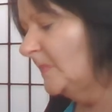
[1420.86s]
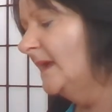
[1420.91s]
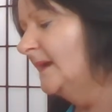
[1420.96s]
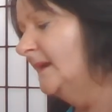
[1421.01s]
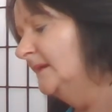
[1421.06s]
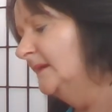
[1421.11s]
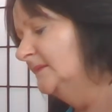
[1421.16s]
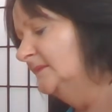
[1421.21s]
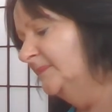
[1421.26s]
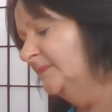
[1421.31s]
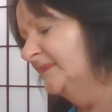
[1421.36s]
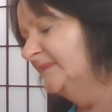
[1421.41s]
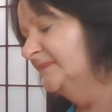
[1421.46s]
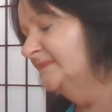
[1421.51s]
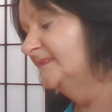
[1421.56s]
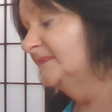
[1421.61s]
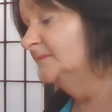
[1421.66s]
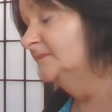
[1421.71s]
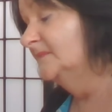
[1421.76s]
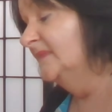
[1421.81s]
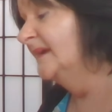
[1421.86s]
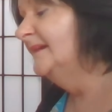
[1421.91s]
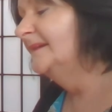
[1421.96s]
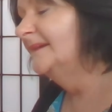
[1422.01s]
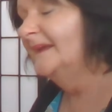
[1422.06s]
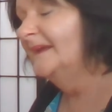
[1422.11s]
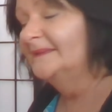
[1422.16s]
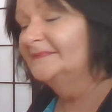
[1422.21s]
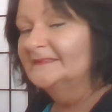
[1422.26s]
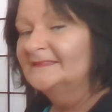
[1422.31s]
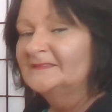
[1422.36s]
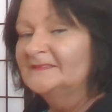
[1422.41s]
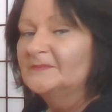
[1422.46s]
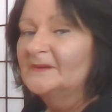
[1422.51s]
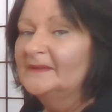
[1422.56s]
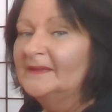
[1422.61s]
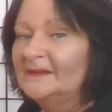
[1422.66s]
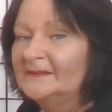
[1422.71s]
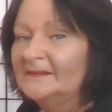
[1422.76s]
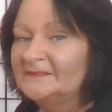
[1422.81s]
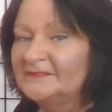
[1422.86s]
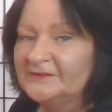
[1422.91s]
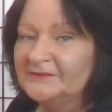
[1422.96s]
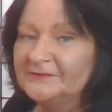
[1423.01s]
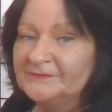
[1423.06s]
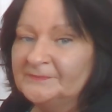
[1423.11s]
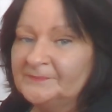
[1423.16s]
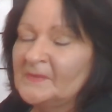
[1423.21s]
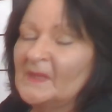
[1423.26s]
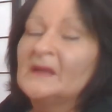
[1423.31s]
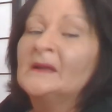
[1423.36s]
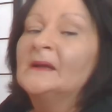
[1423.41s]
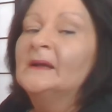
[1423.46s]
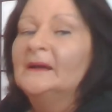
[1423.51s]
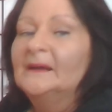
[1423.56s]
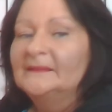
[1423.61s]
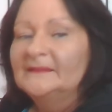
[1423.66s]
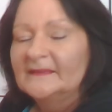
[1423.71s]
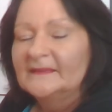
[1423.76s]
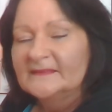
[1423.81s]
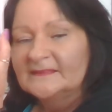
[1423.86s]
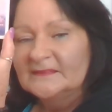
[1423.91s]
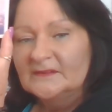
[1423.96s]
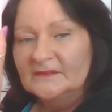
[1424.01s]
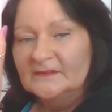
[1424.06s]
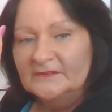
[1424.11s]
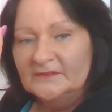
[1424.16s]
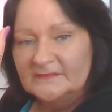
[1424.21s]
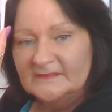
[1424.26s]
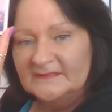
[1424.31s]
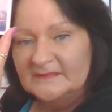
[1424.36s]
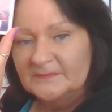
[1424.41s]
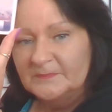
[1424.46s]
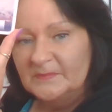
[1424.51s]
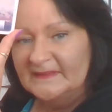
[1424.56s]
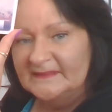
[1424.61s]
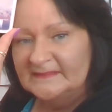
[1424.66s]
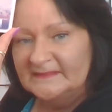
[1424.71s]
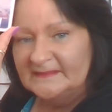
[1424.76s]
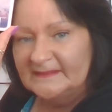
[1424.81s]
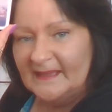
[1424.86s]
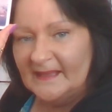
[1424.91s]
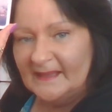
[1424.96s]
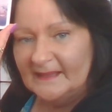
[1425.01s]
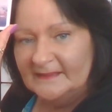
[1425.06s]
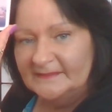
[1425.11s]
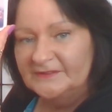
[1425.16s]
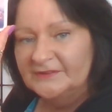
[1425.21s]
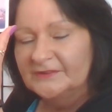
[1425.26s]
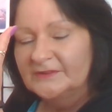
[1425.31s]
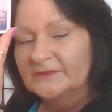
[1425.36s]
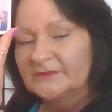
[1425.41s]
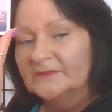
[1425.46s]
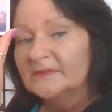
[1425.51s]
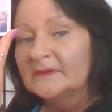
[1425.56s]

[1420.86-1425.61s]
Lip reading: and this one card too, another sign that this Blessed card too.